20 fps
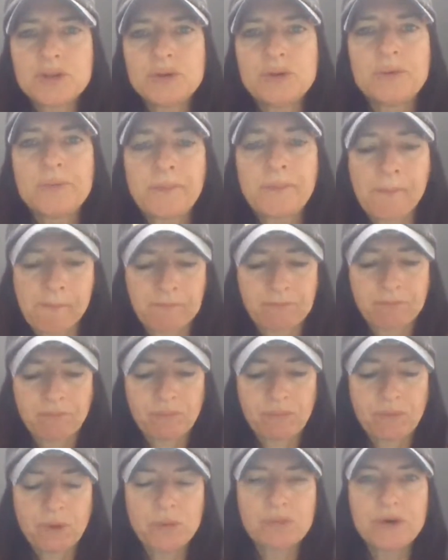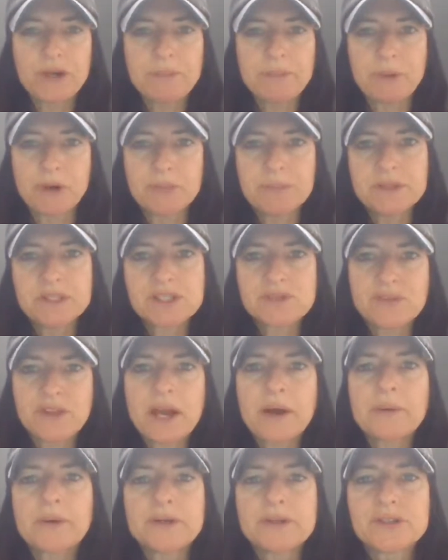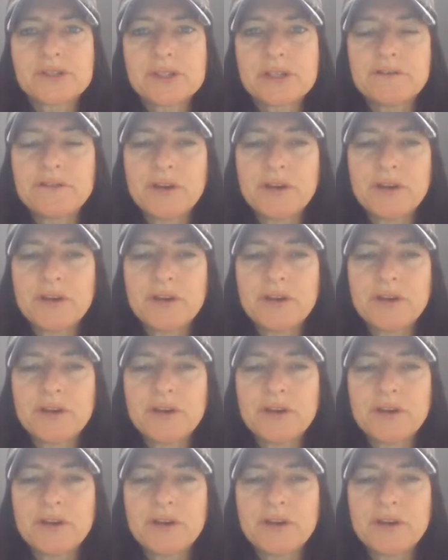to repurpose flowers.